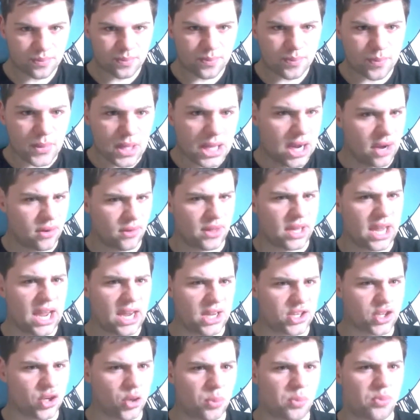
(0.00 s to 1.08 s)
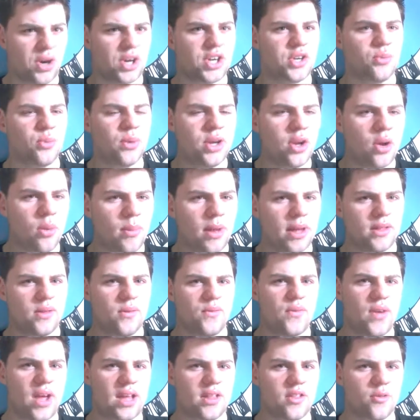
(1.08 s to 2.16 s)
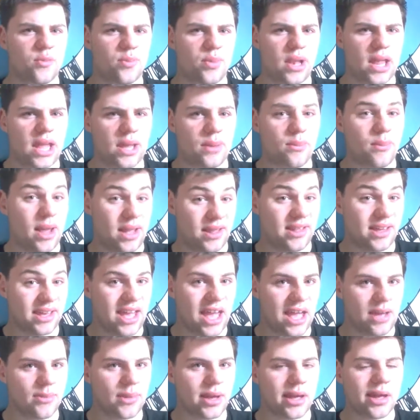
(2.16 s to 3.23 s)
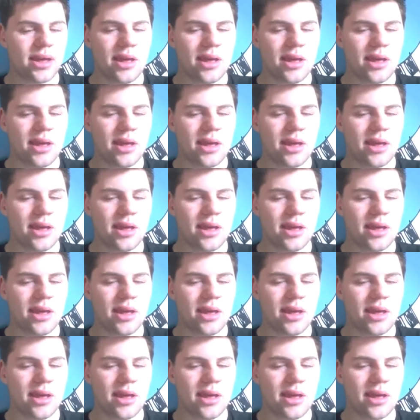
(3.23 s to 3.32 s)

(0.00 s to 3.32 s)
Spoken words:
here at the Cage Corporation, we're not massive fans of playing metagaming.